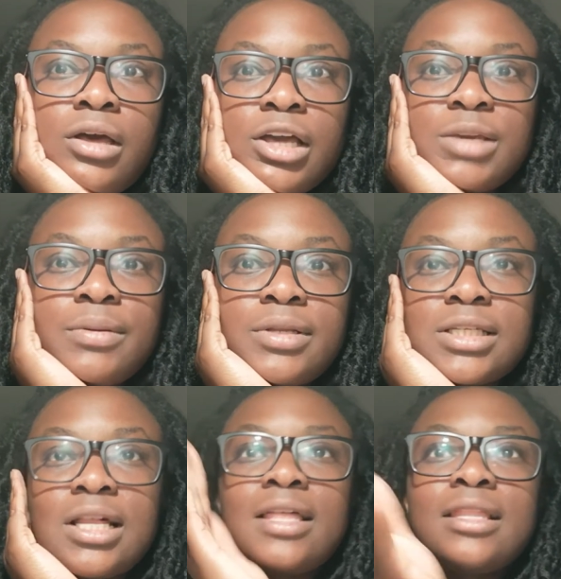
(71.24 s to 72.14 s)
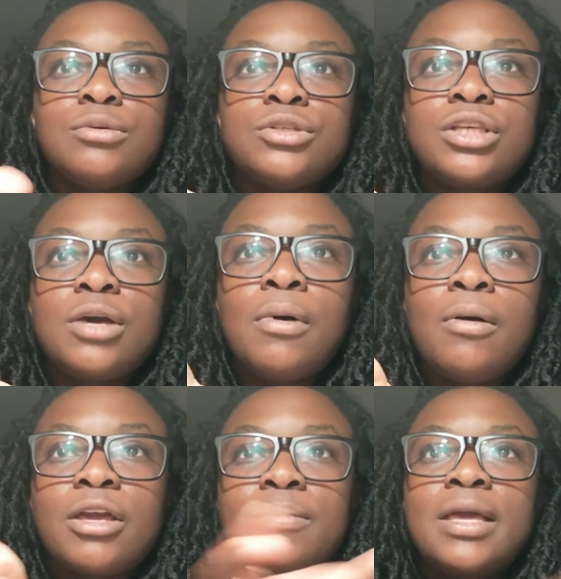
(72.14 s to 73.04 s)
a community like that that was so
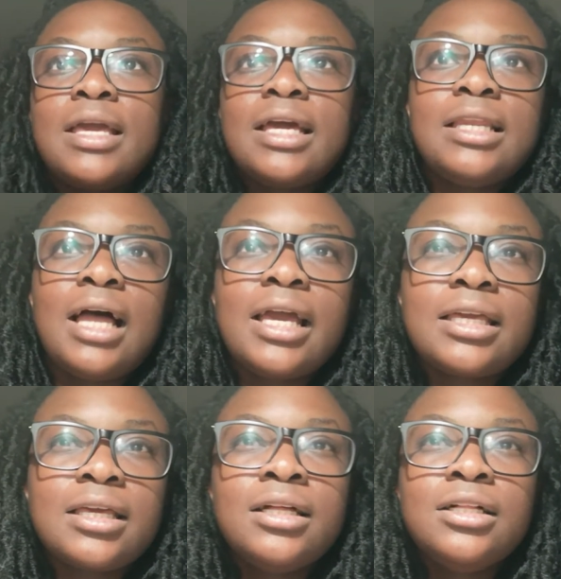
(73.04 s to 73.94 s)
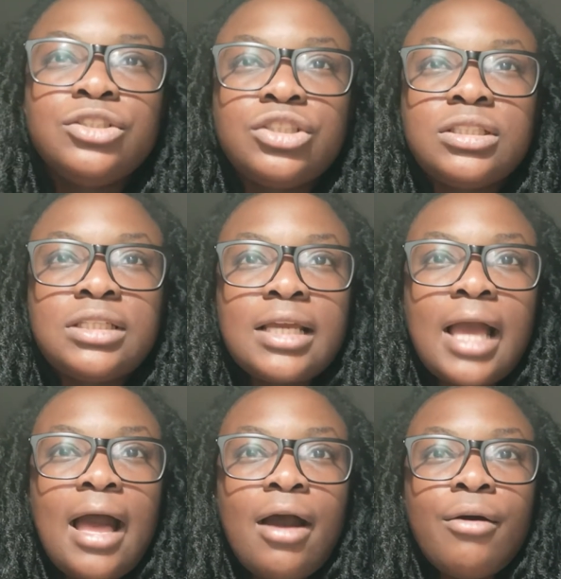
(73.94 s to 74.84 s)
welcoming and like just seeing
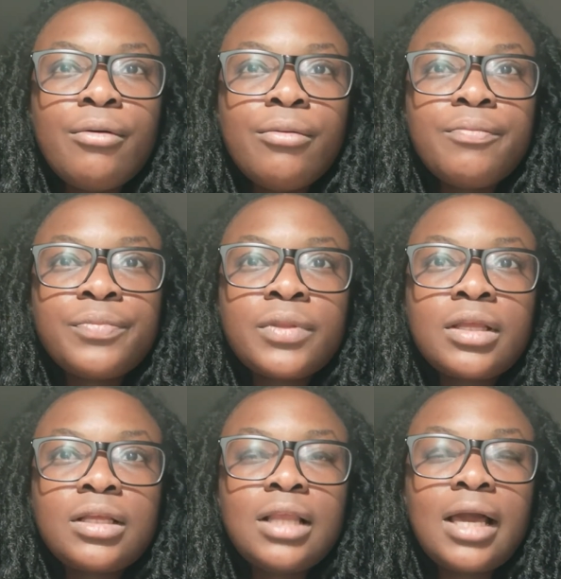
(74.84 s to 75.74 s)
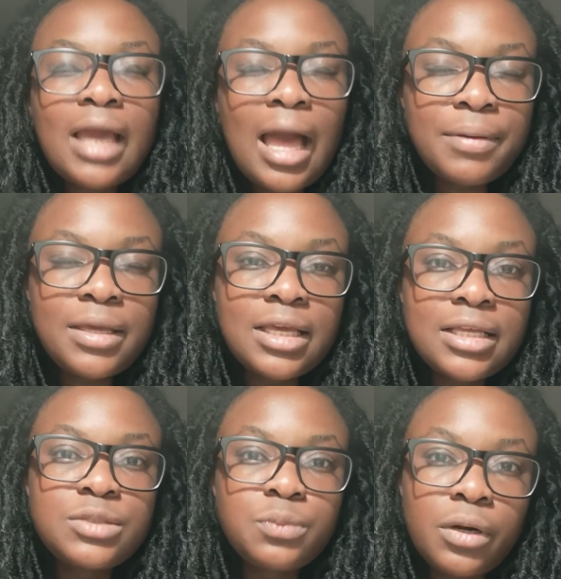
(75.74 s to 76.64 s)
how like happy
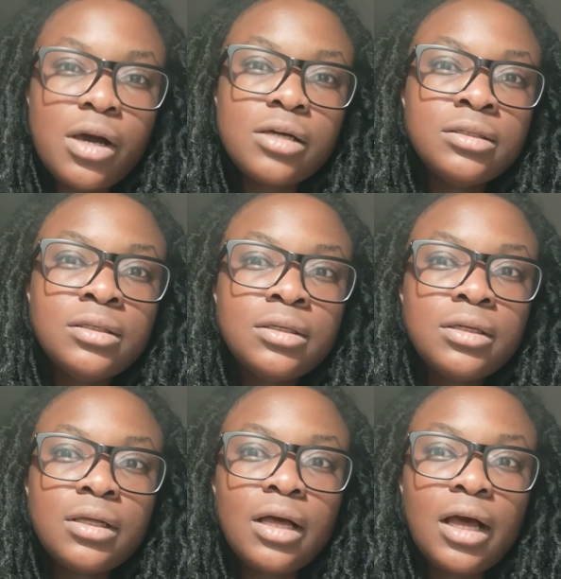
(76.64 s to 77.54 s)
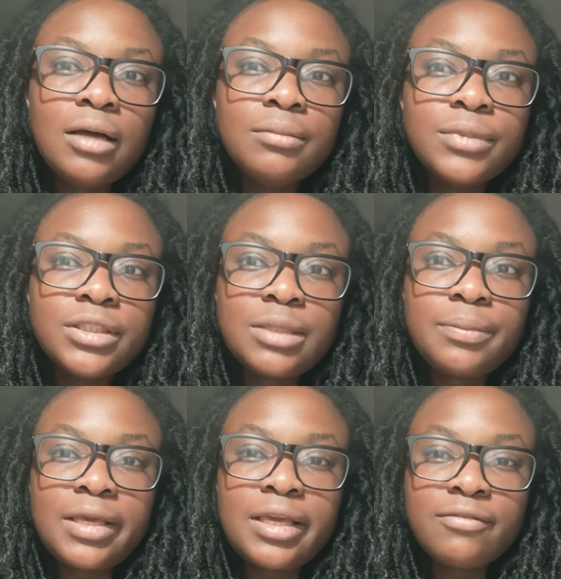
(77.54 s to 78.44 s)
kids were um, to
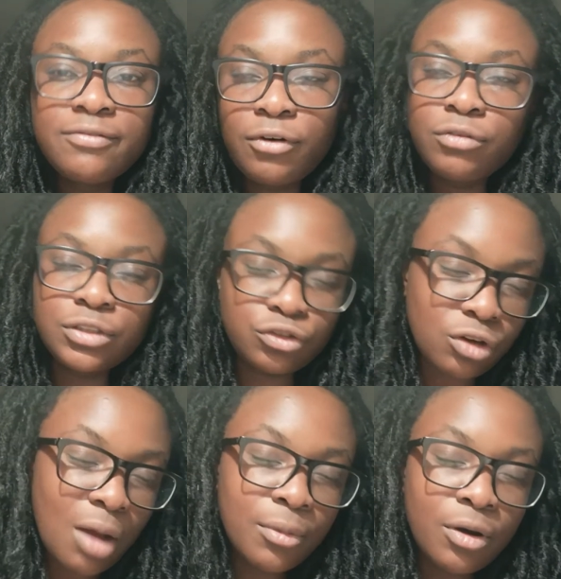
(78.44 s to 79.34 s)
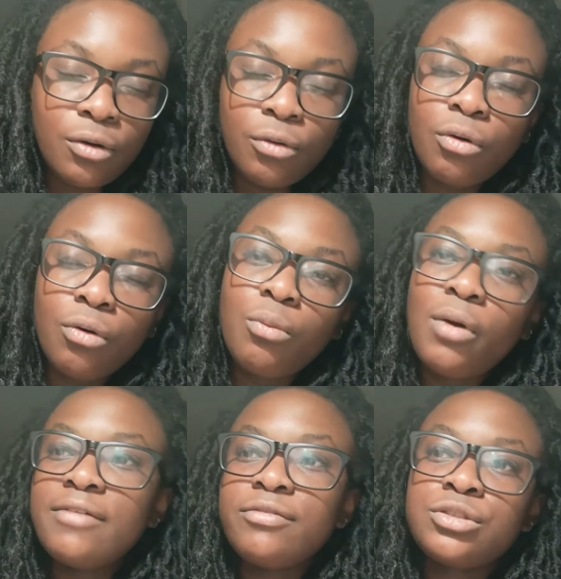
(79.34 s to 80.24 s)
be involved in drama or
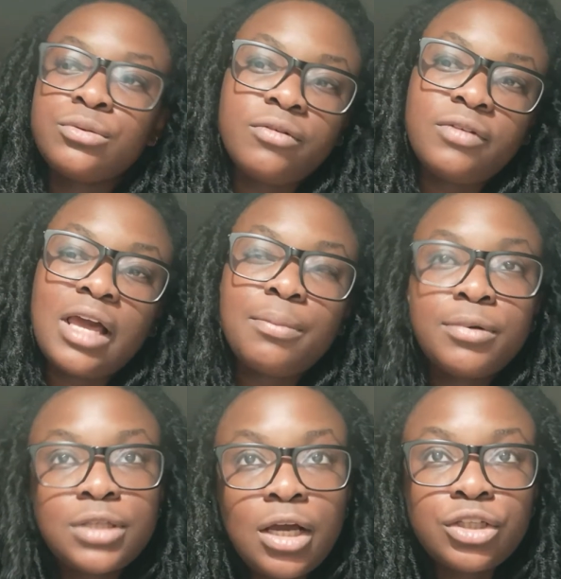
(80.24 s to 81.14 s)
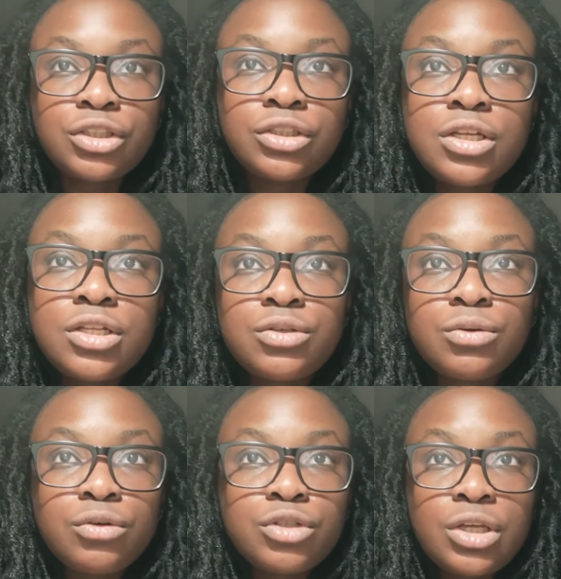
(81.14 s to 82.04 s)
whatever sort of like productions
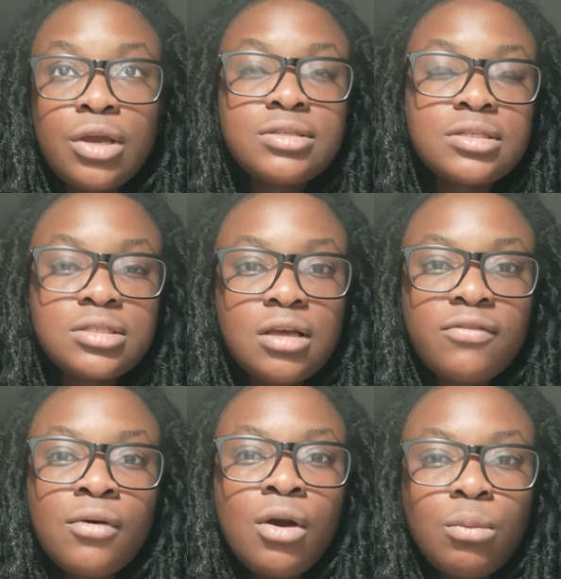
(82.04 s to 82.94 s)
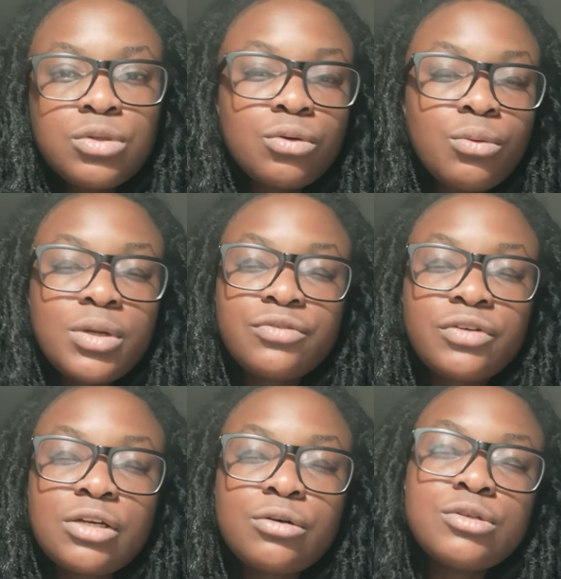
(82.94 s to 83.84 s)
or shows and stuff was always
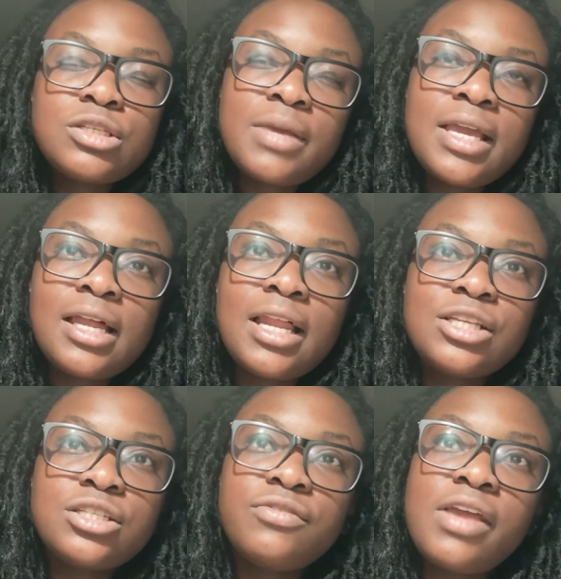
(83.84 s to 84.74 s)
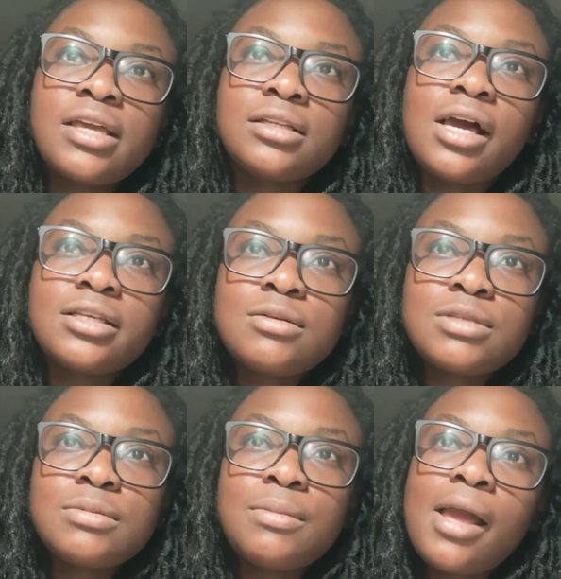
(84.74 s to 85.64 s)
really cool to me. And I just think like
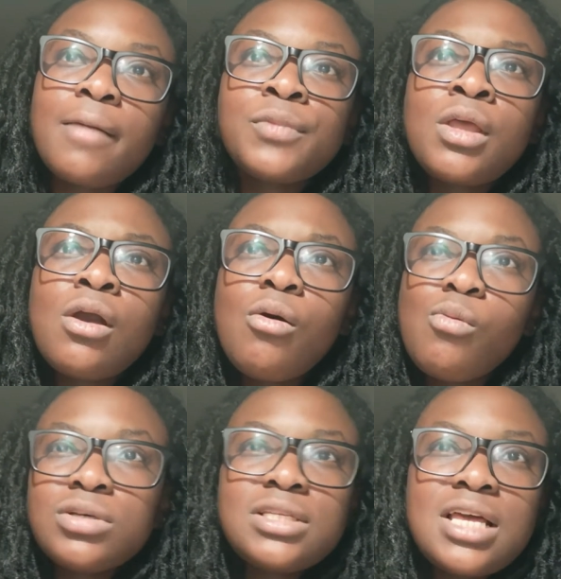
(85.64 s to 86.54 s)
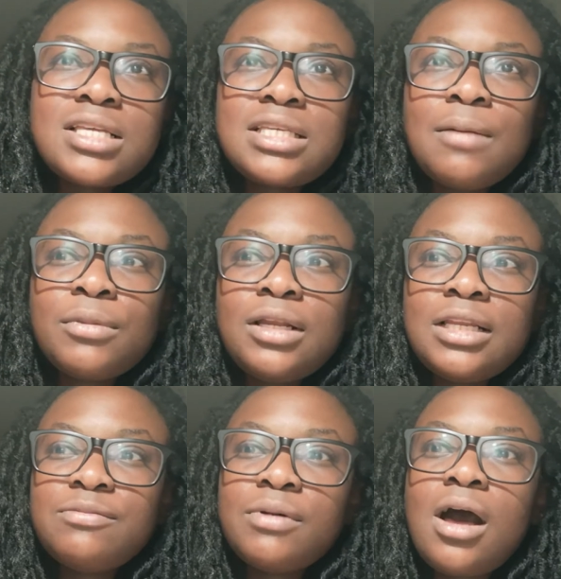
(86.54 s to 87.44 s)
sometimes I'm like, what's the legacy I'm gonna
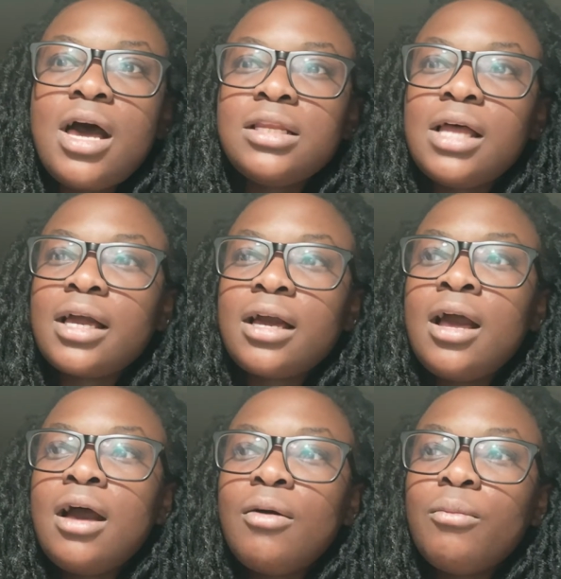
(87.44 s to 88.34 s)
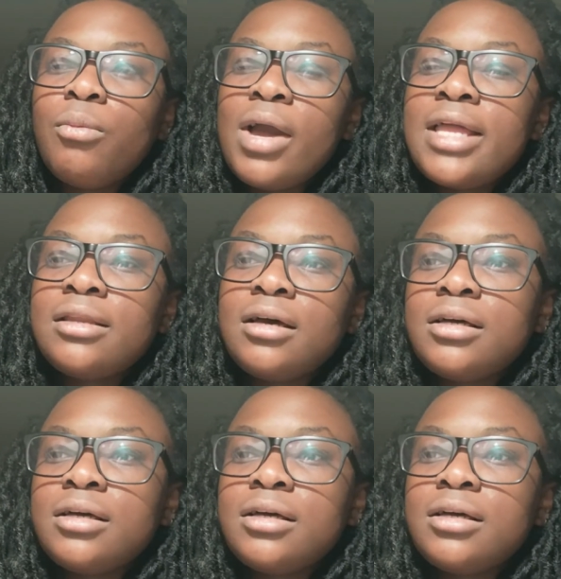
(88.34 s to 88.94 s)
leave behind? Like when